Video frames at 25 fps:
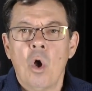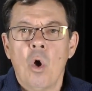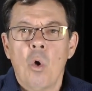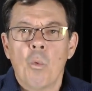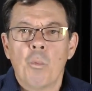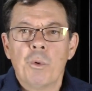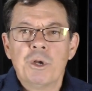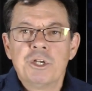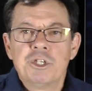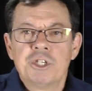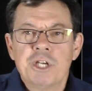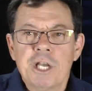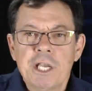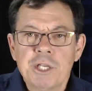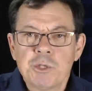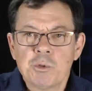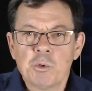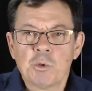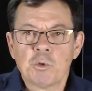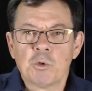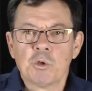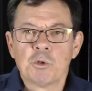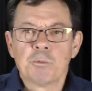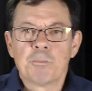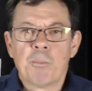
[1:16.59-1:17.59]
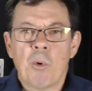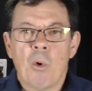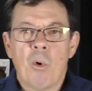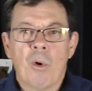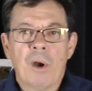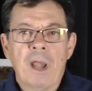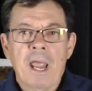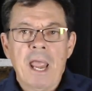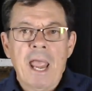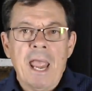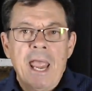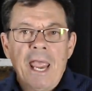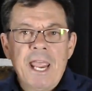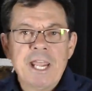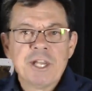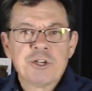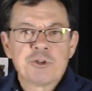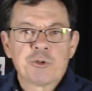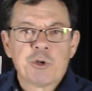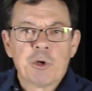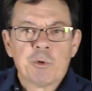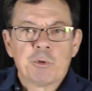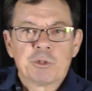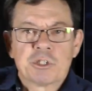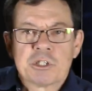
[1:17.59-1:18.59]
when Jesus was born,
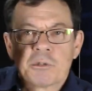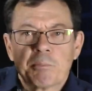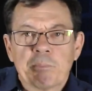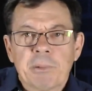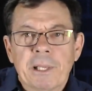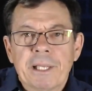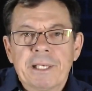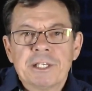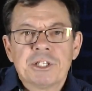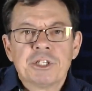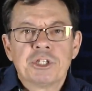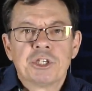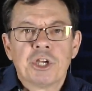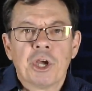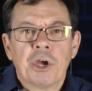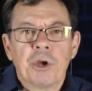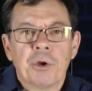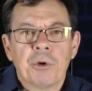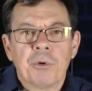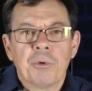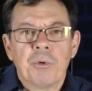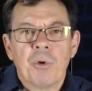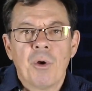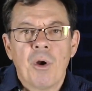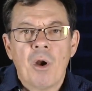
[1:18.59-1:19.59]
history was split in two.